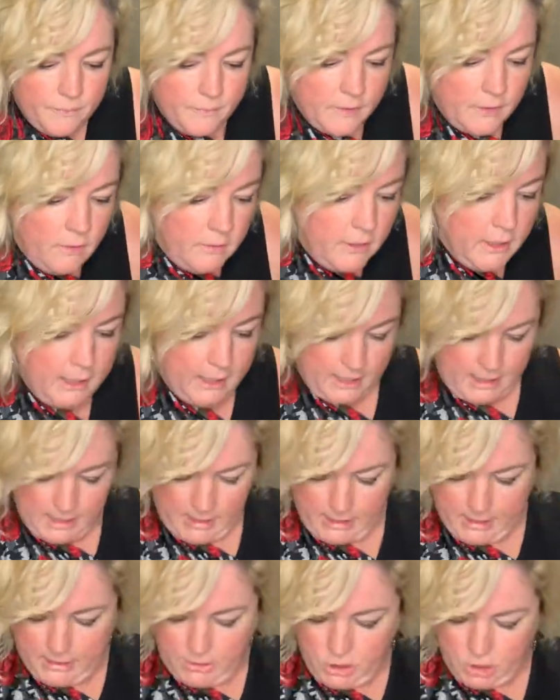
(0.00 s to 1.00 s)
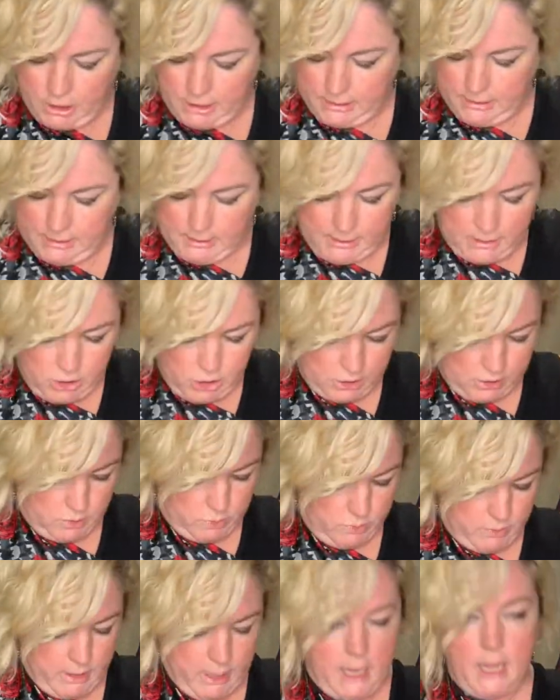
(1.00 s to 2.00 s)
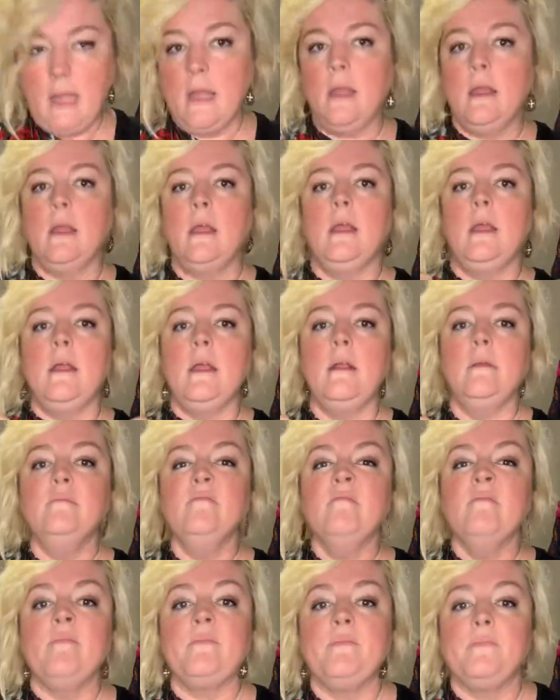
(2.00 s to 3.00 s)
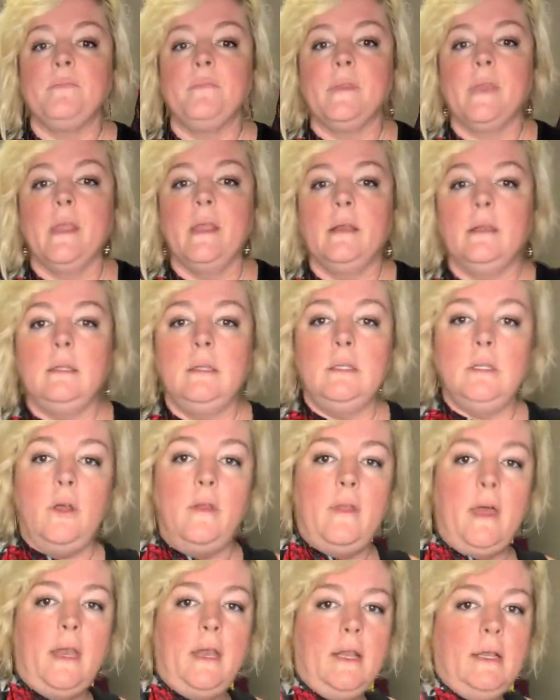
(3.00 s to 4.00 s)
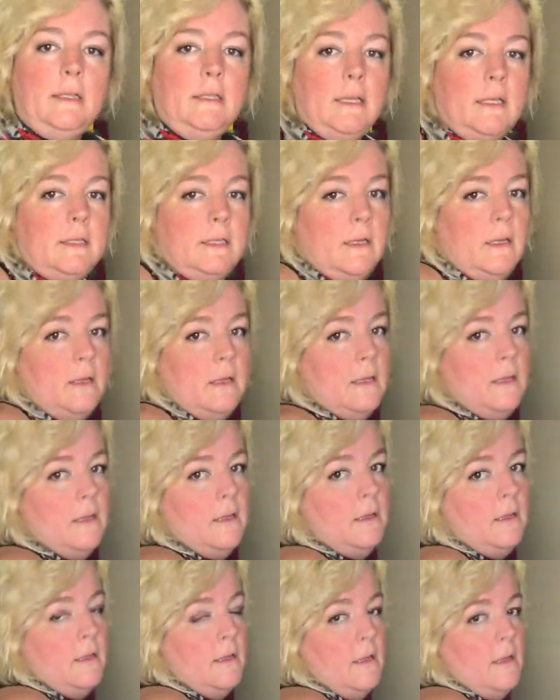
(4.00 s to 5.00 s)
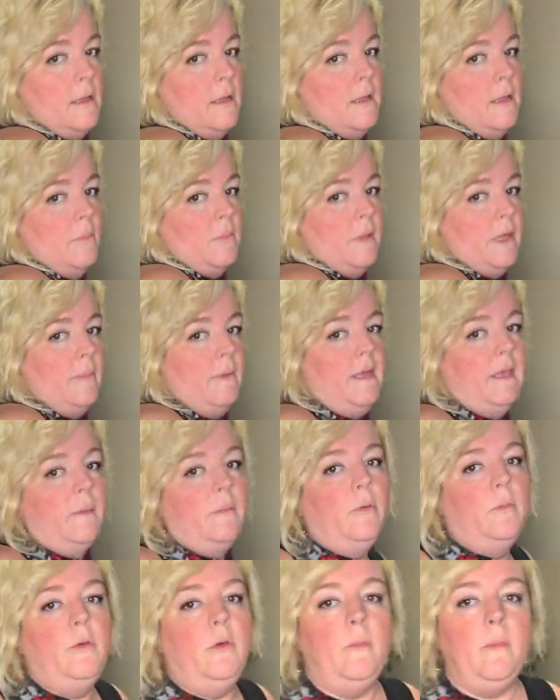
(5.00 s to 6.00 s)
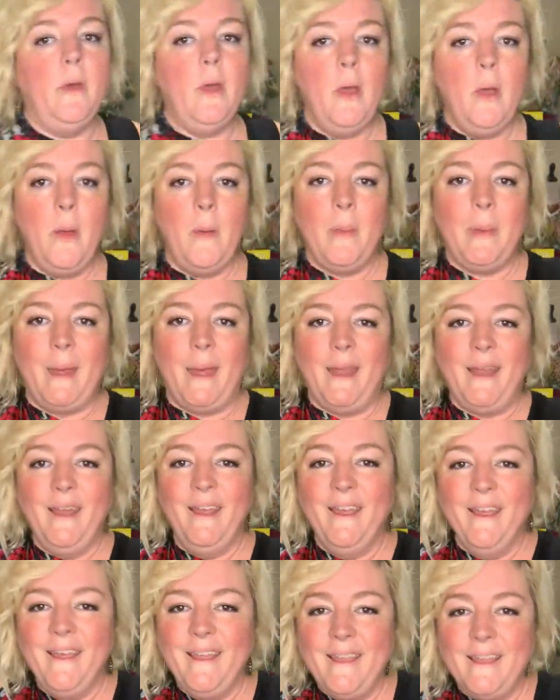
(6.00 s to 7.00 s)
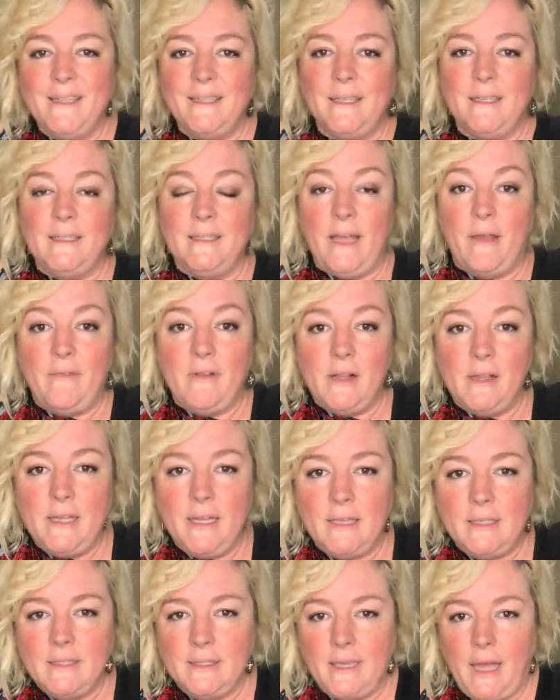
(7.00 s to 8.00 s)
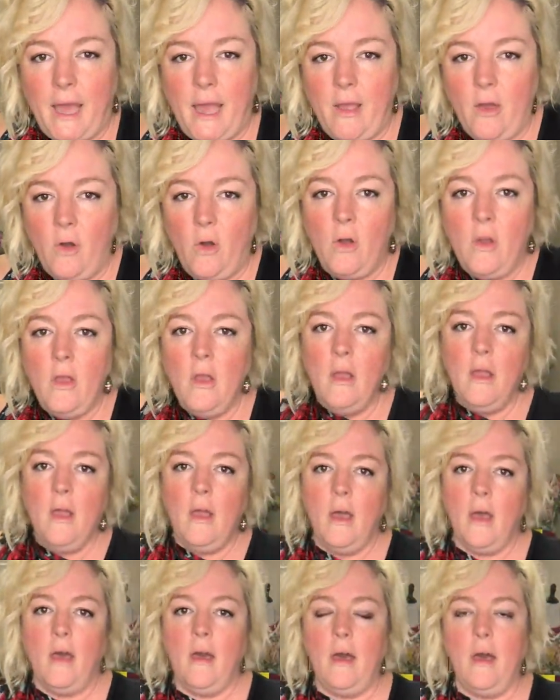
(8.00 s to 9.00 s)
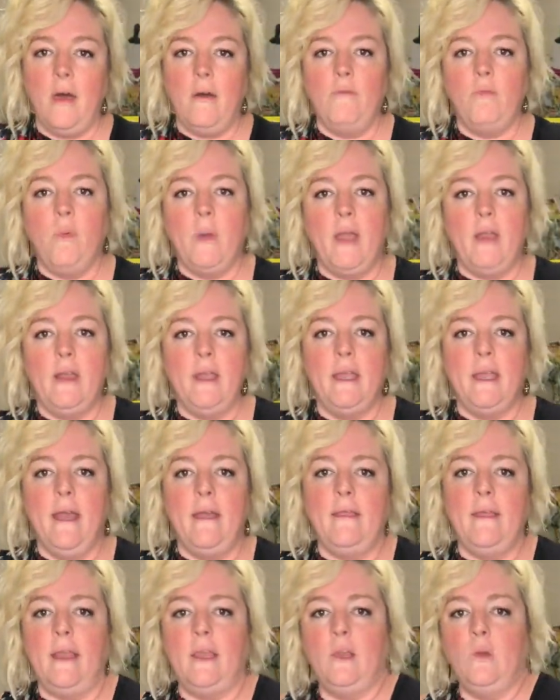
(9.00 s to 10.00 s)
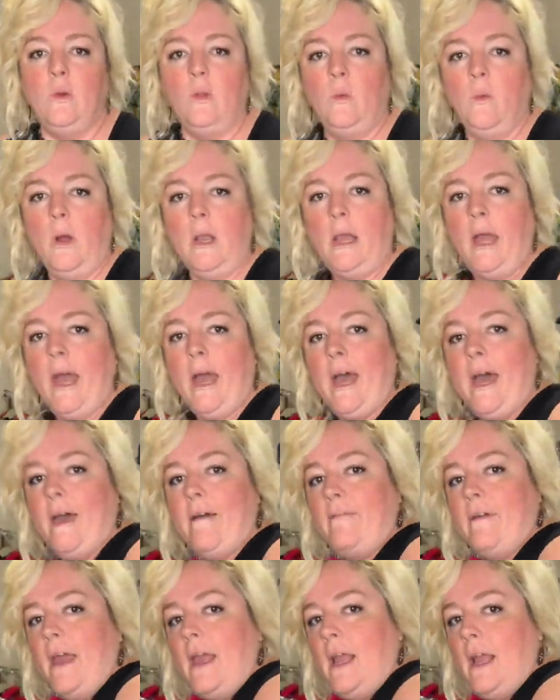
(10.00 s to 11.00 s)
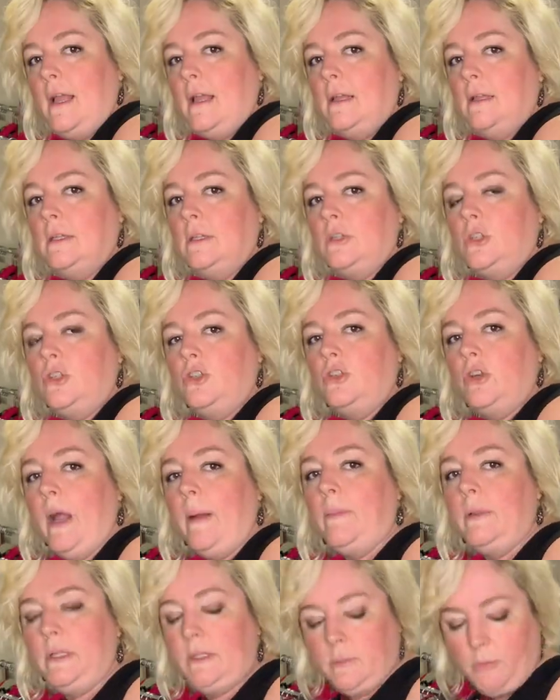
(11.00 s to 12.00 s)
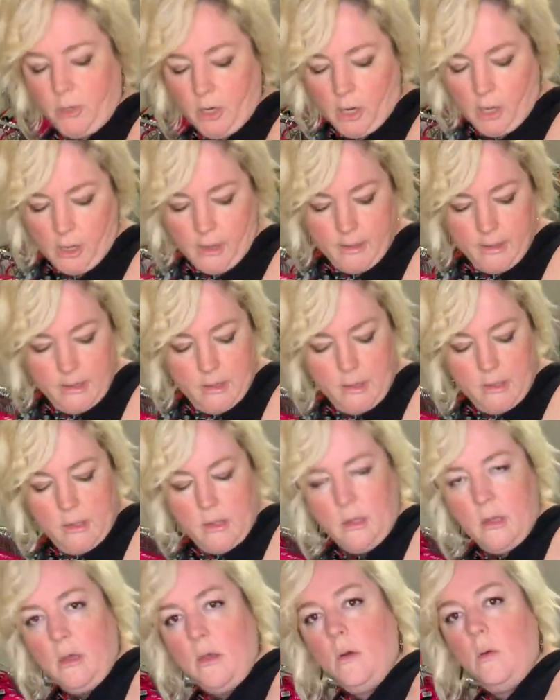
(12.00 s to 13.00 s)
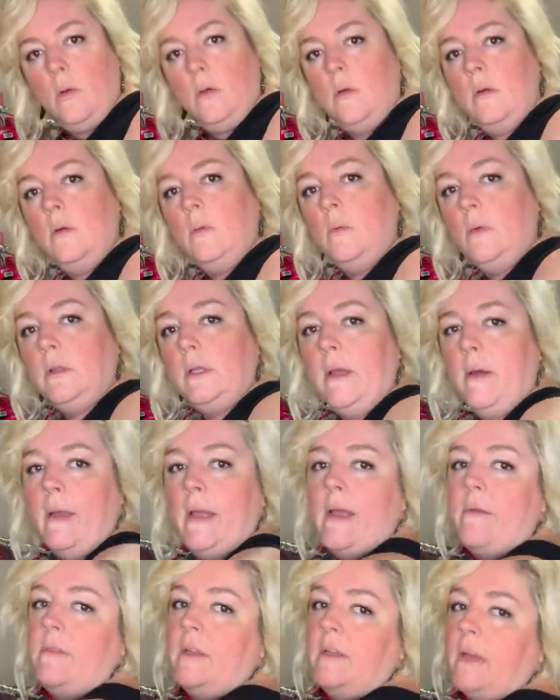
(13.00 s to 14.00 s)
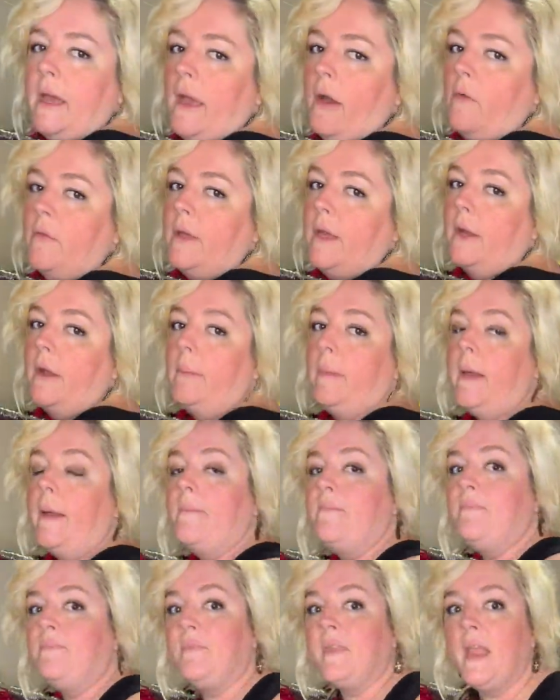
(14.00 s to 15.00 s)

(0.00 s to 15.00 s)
you can get it adjusted just right so that it doesn't play peekaboo boob. But this is definitely a style of wearing it that you would want to have a strapless bra. Oh, well, now I have the tie over here, but